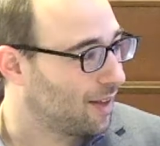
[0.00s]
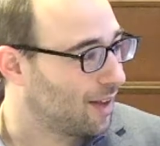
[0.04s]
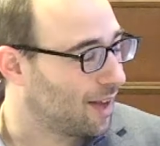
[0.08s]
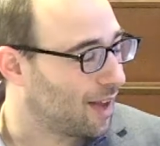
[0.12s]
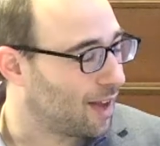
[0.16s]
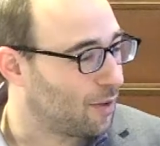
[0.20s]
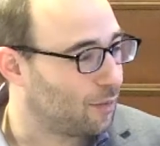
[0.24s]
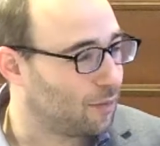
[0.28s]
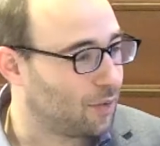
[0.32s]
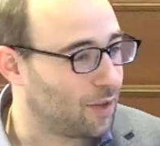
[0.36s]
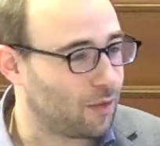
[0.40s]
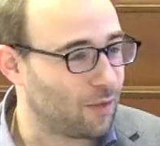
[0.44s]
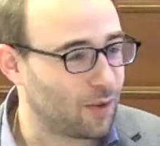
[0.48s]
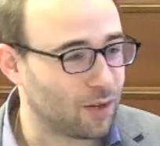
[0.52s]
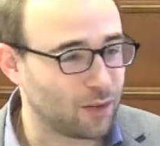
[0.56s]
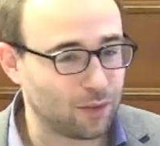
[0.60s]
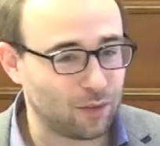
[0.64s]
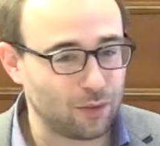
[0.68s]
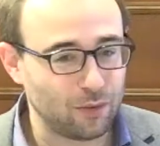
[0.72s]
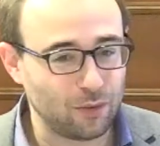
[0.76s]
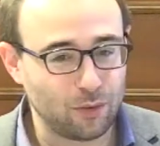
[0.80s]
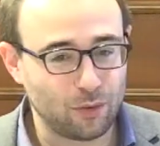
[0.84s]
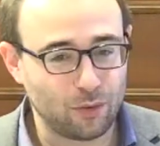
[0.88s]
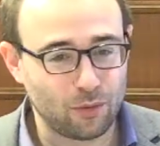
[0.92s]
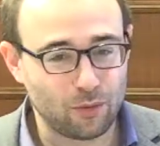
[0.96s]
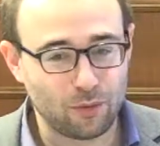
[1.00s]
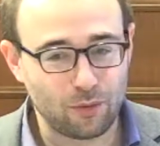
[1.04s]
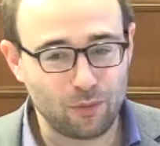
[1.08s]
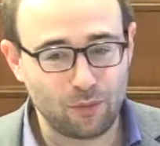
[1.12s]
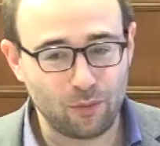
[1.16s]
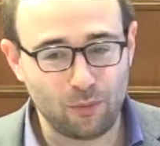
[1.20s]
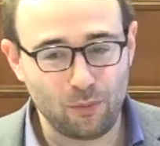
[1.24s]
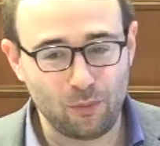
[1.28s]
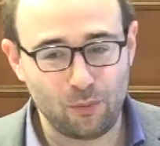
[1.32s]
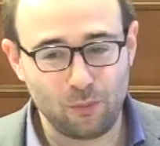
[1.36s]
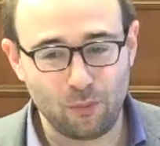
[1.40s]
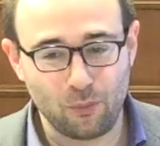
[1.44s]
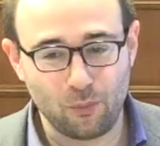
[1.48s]
I fear that
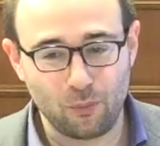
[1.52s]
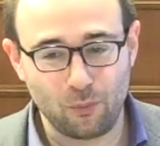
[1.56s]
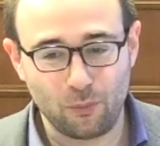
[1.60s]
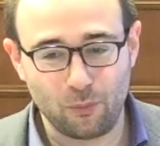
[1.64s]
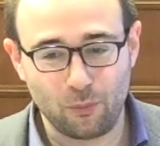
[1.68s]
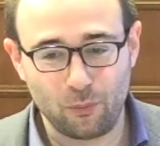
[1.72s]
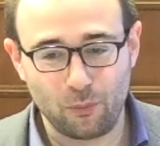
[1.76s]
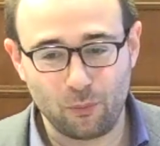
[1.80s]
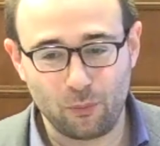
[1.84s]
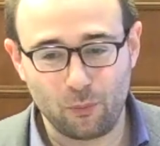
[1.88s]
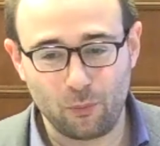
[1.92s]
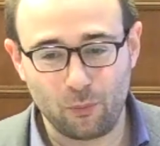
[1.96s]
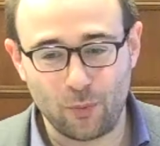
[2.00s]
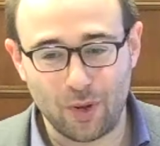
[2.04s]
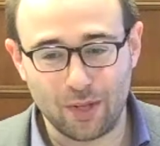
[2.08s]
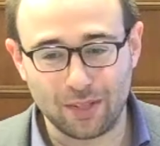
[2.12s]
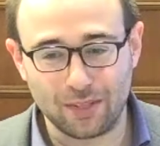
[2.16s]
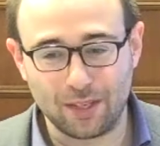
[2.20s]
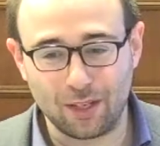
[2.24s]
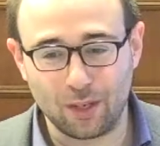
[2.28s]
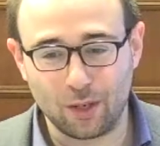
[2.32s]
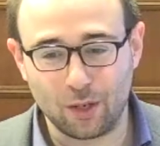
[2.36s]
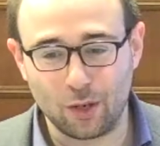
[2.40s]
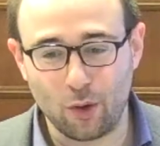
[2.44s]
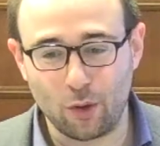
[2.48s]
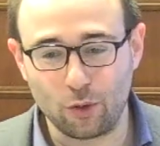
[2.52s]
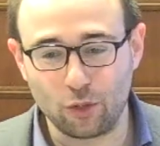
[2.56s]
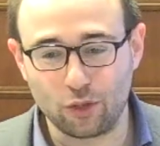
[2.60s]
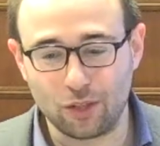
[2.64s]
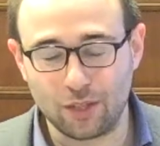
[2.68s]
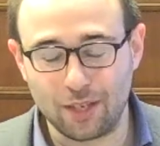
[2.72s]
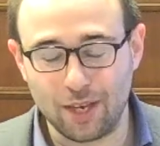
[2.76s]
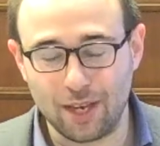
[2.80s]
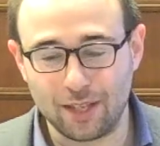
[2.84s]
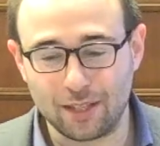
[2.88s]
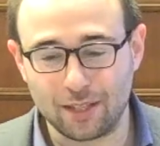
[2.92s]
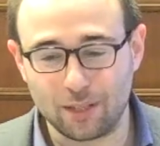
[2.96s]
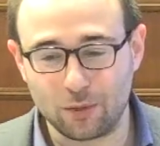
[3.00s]
once he
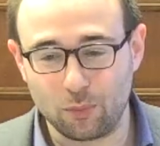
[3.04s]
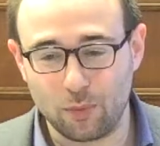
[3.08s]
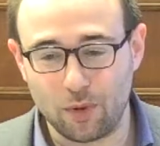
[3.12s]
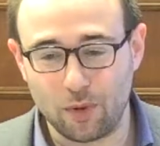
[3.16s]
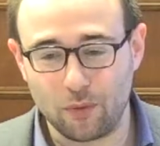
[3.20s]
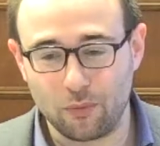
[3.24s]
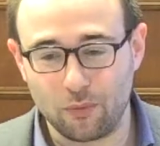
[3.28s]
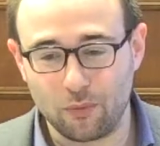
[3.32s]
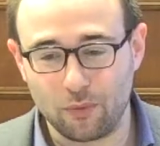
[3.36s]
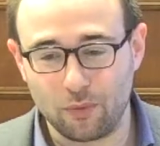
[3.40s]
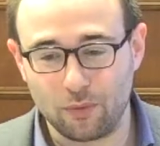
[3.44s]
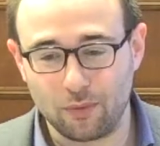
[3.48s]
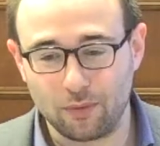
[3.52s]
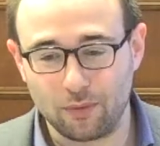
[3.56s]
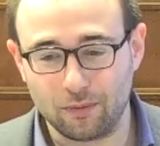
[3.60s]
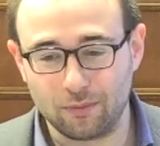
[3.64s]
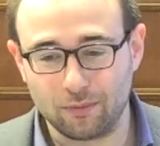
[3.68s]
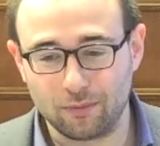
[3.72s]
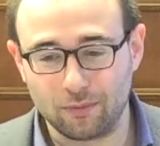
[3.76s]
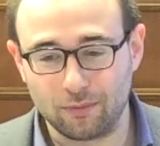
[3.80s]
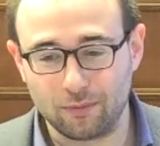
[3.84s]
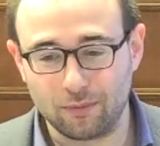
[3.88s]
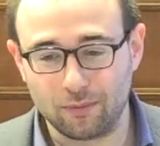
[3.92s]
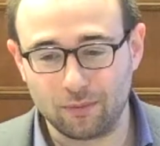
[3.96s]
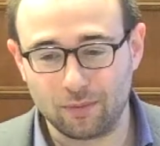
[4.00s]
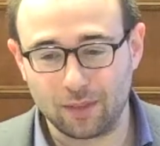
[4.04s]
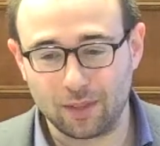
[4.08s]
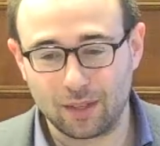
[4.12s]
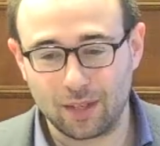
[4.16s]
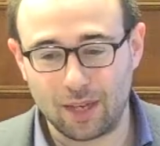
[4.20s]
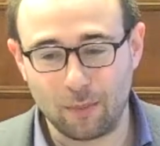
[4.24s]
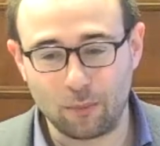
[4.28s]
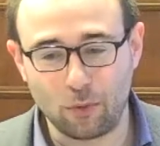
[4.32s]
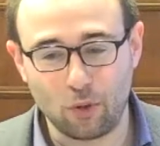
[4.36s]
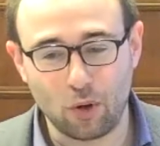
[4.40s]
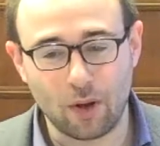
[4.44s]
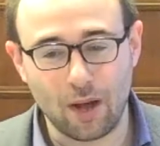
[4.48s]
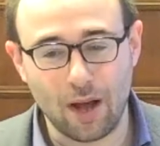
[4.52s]
negotiates with
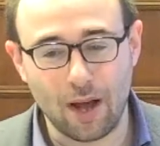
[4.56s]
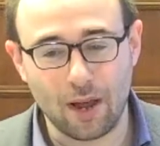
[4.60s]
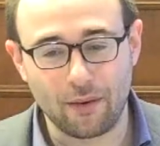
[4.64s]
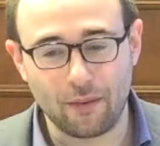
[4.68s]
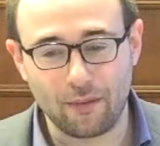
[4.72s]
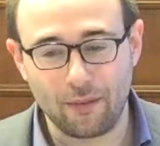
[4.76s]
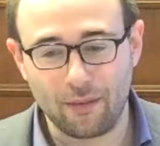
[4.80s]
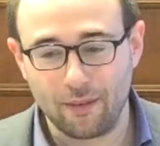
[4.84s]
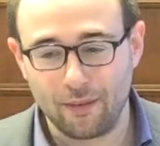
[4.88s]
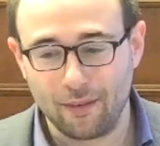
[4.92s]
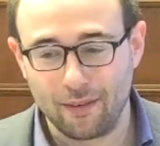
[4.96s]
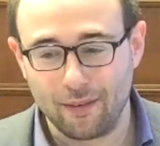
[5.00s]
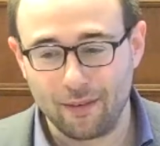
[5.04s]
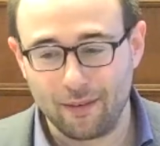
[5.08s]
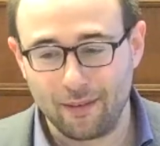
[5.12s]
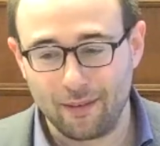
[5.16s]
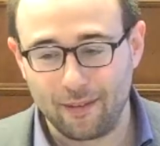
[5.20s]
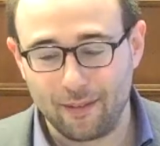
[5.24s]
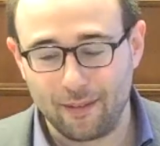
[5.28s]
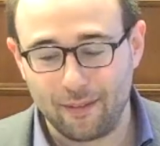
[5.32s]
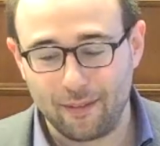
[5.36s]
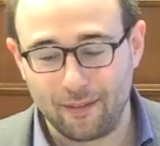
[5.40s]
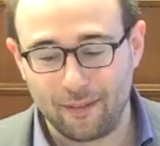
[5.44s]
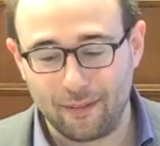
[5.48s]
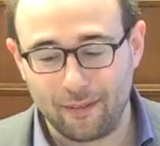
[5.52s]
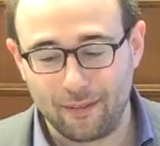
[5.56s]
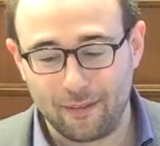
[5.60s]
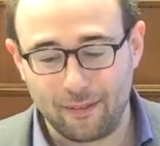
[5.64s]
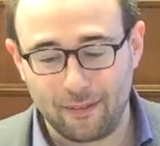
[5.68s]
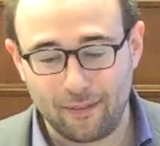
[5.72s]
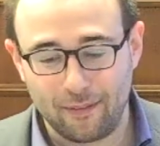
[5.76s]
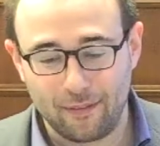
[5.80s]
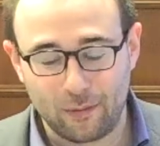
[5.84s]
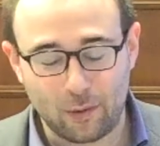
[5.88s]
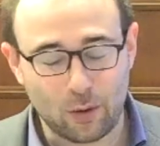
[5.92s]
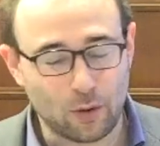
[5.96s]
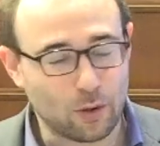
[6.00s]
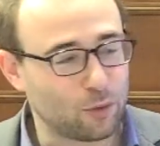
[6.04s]
Kim Jong-un,
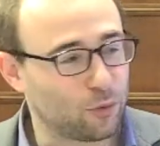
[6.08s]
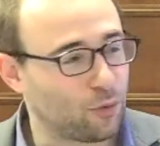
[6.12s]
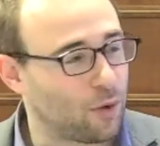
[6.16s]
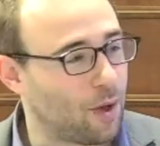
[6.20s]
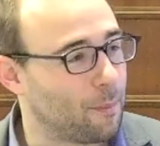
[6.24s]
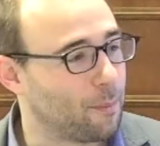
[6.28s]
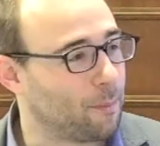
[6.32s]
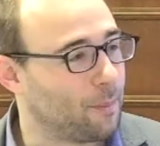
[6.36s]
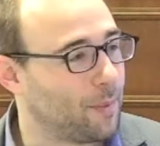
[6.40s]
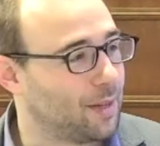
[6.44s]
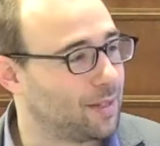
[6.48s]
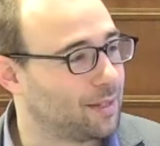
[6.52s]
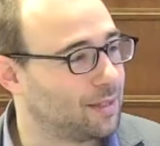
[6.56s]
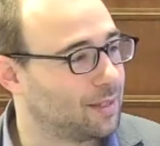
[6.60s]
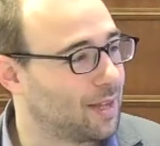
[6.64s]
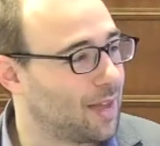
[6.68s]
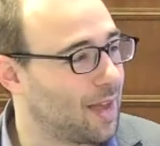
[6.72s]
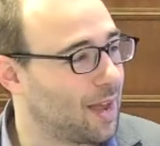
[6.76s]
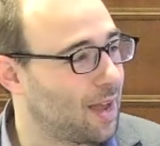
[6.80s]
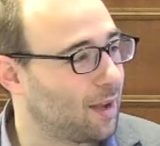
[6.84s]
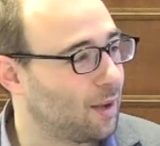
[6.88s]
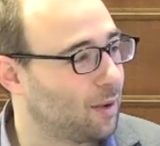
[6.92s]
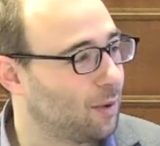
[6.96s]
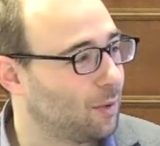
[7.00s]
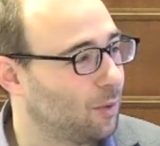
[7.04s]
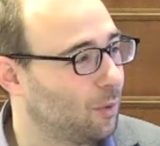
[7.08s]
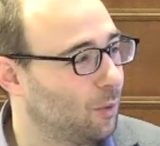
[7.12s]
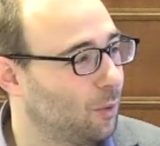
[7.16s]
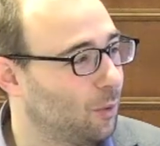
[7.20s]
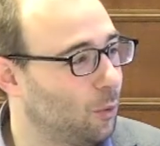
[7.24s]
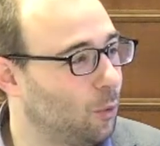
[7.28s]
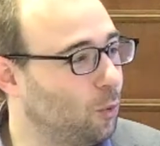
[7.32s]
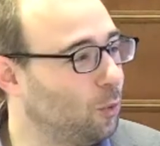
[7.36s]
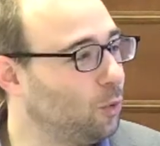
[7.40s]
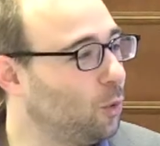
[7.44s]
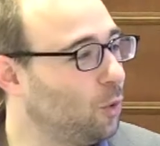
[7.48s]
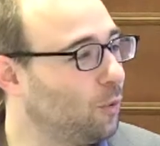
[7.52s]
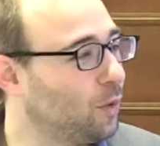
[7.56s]
Donald Trump might say,
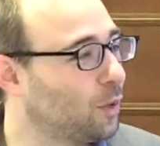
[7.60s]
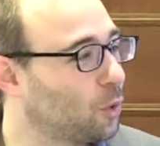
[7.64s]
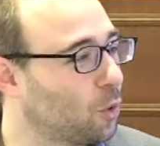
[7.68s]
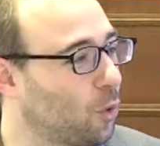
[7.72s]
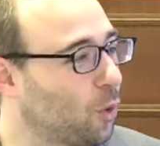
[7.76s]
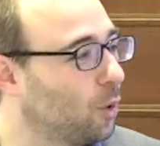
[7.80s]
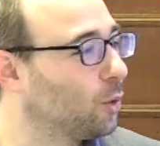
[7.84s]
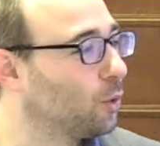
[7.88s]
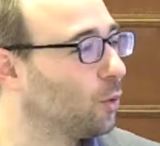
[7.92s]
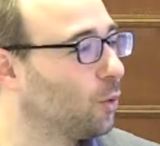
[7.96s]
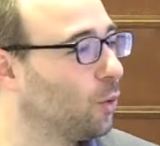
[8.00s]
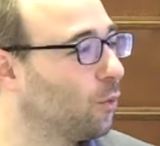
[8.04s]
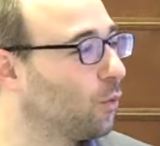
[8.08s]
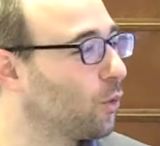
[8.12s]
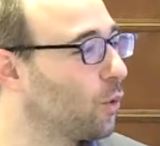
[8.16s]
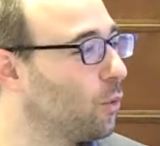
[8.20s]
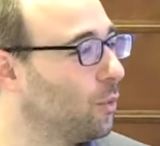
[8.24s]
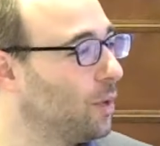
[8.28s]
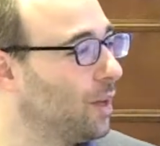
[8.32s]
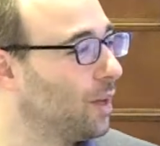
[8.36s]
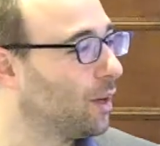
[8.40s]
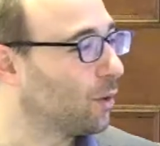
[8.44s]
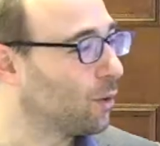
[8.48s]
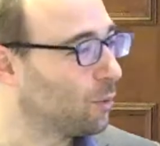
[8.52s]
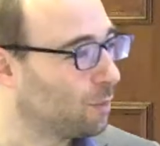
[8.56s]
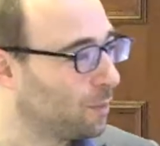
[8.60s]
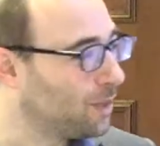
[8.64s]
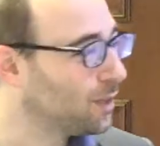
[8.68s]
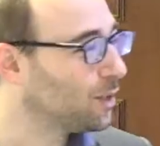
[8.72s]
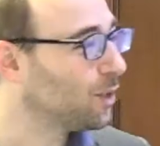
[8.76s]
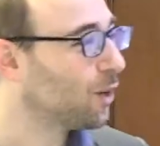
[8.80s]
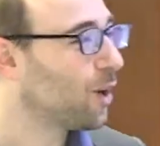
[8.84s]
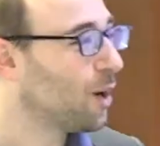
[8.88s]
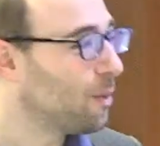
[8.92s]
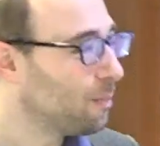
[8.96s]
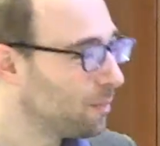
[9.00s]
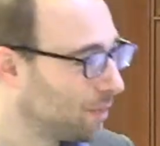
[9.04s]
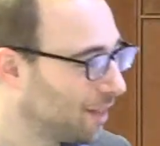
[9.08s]
who knew that talking to North Korea could be
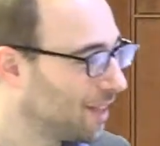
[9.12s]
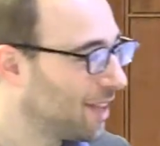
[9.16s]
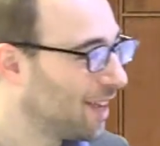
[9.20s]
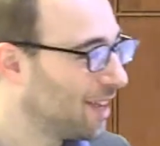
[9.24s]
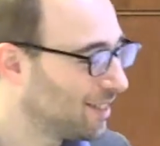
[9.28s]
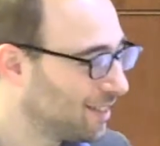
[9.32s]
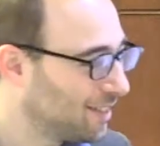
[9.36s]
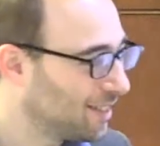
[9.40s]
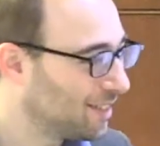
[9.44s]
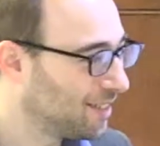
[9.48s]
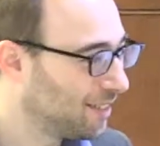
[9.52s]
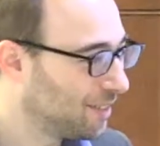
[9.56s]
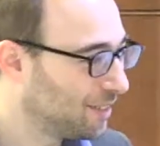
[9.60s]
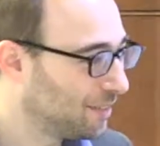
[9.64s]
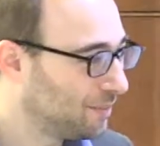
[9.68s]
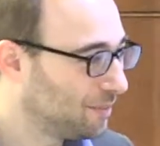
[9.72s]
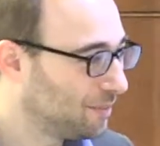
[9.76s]
so complicated?